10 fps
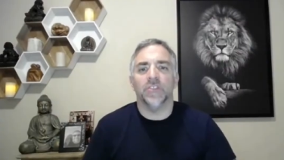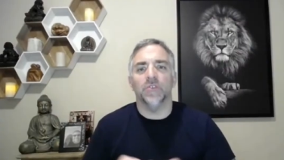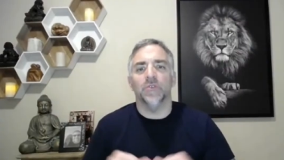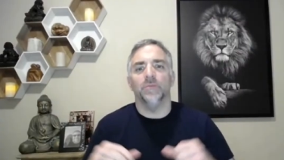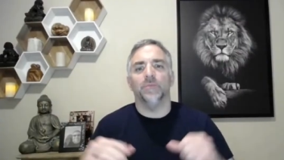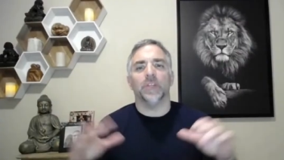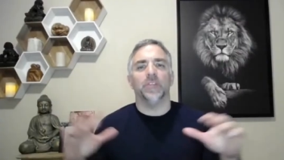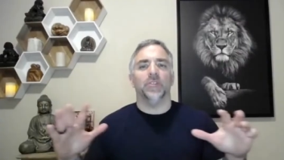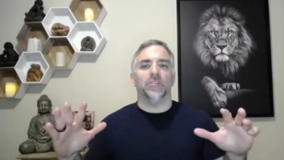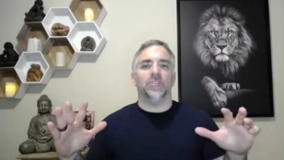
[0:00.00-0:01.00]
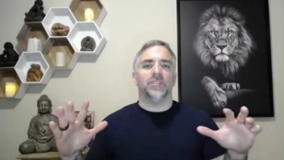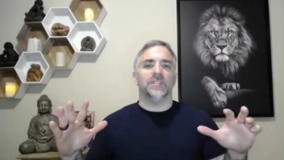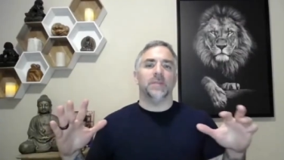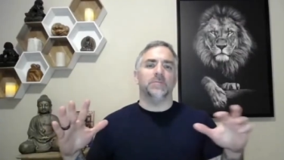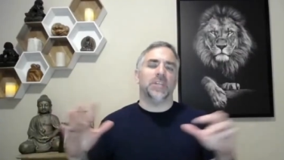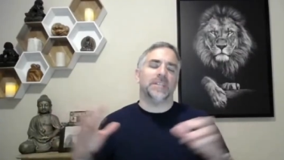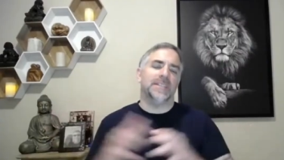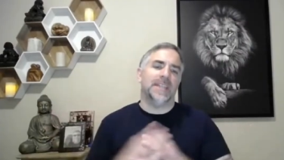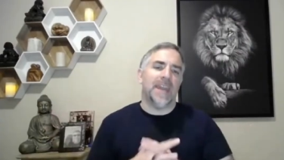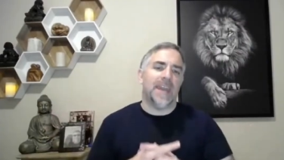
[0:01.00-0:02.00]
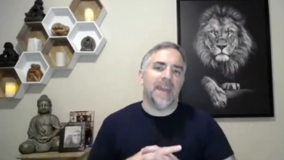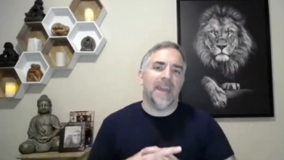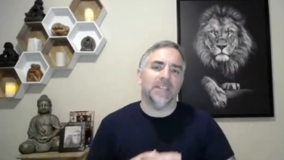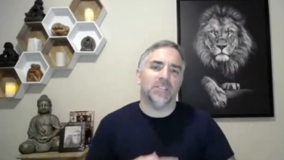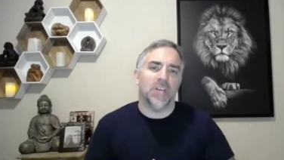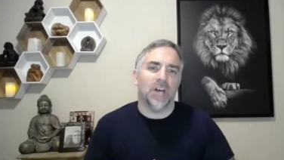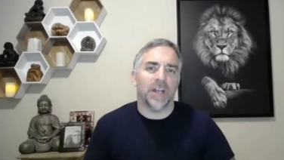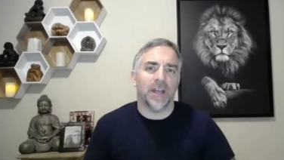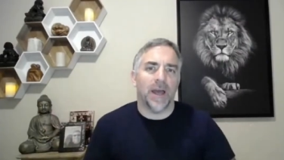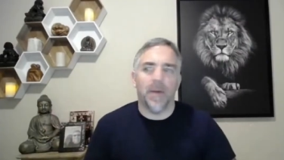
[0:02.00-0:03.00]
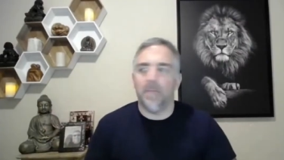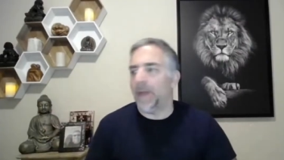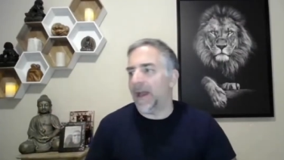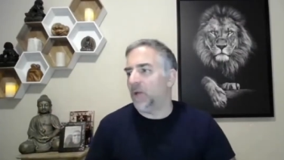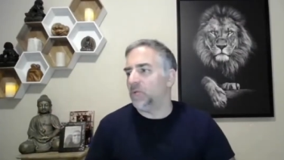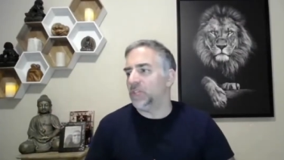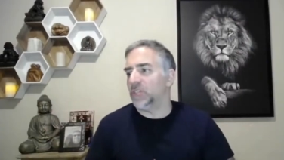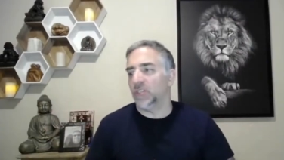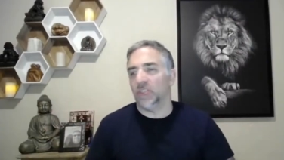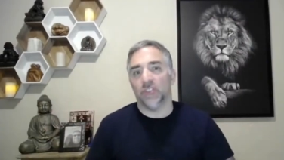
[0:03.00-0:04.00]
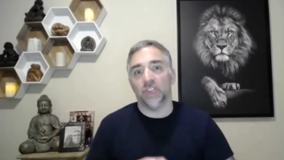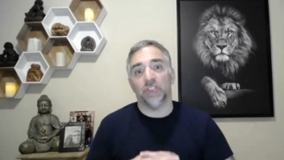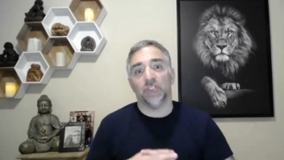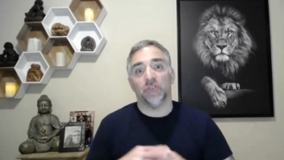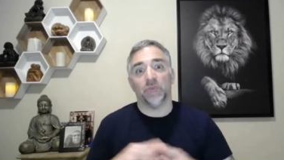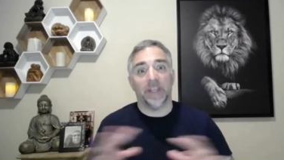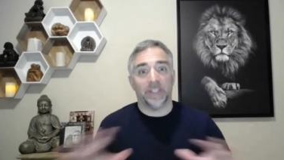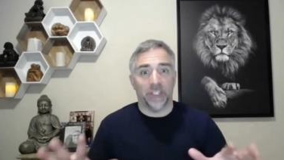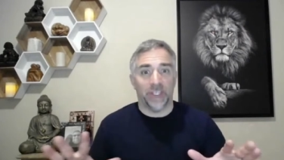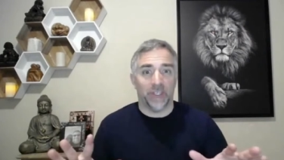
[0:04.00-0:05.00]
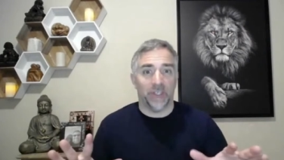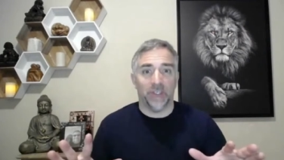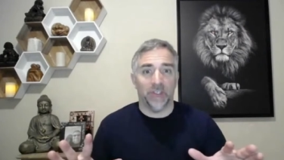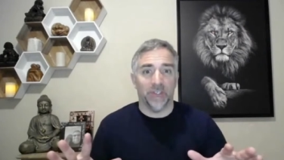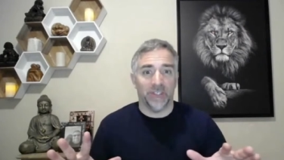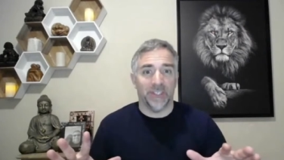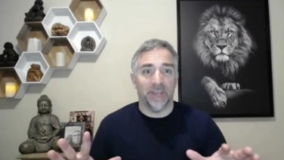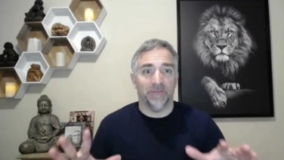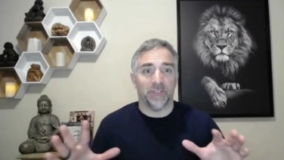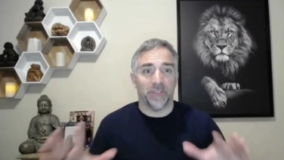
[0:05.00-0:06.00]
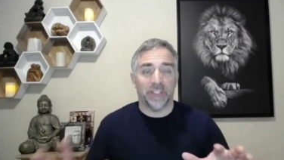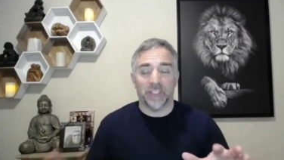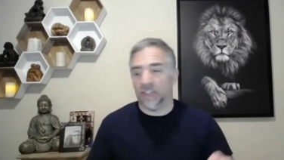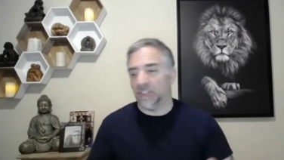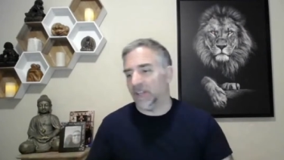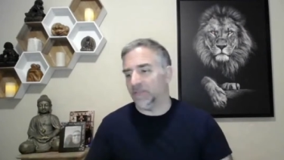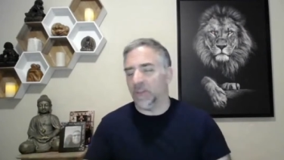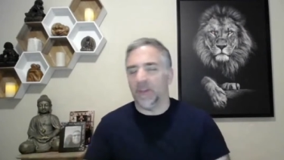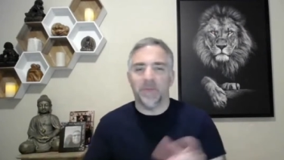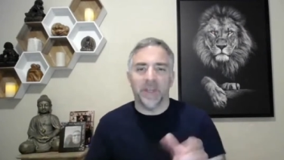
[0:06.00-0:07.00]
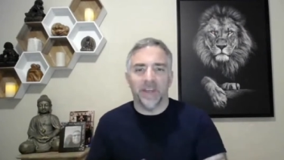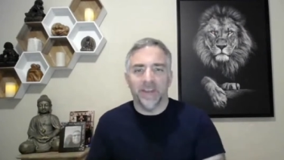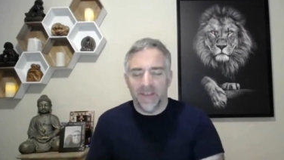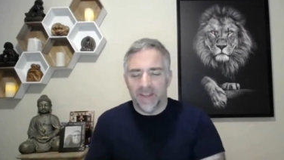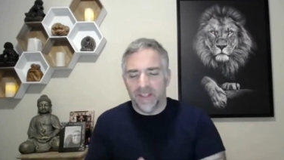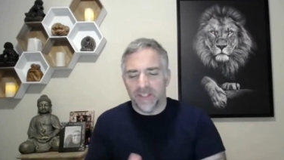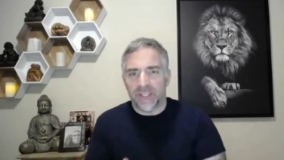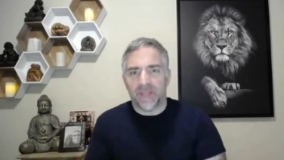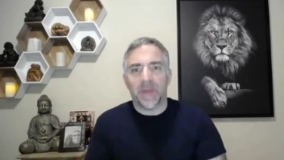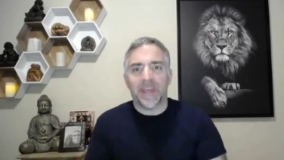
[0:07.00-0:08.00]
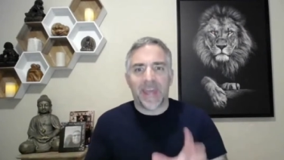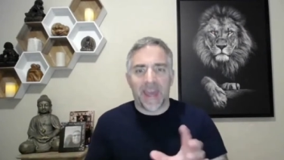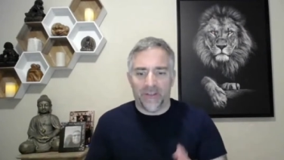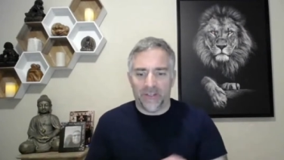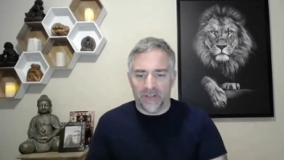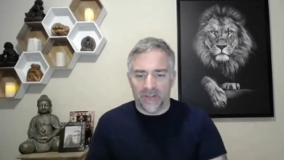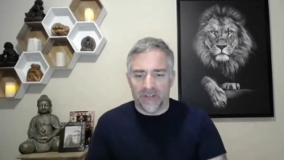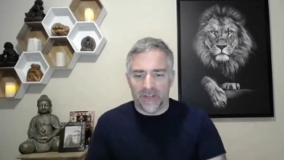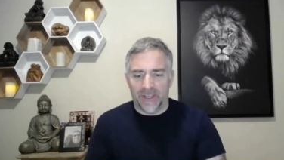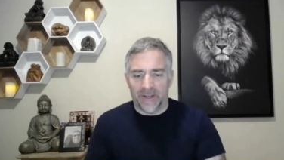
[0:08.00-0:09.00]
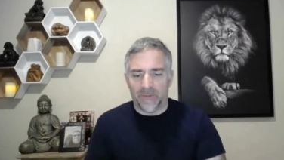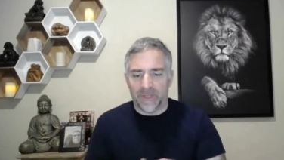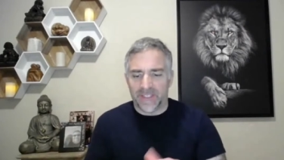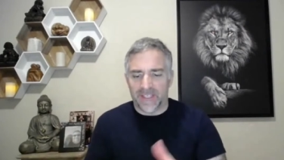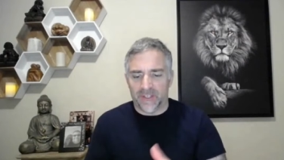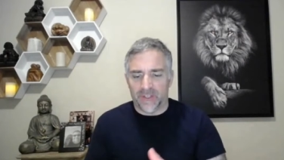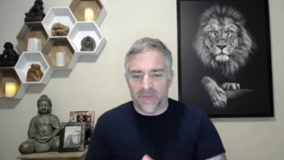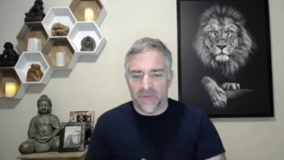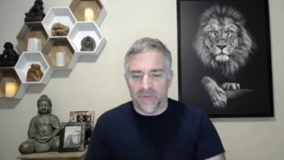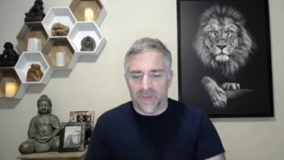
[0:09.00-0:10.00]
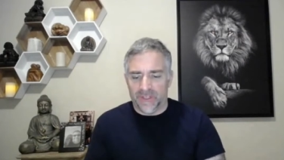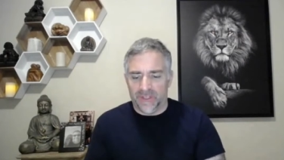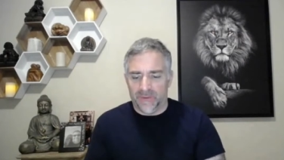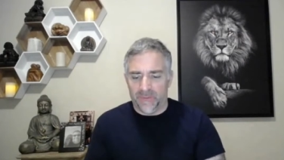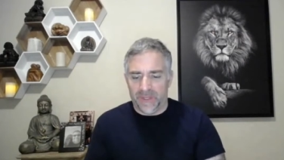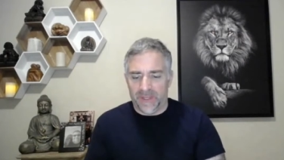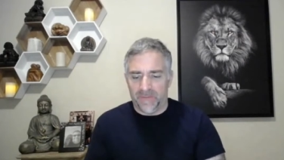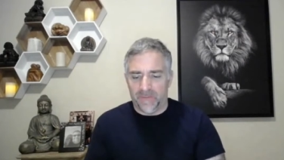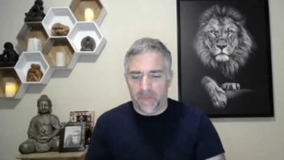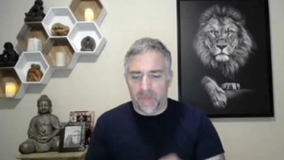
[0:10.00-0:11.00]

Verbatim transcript: to bring you a little subject today and talk about stretching yourself, stretching yourself. So I'm going to check my calendar and I want to tell you a little bit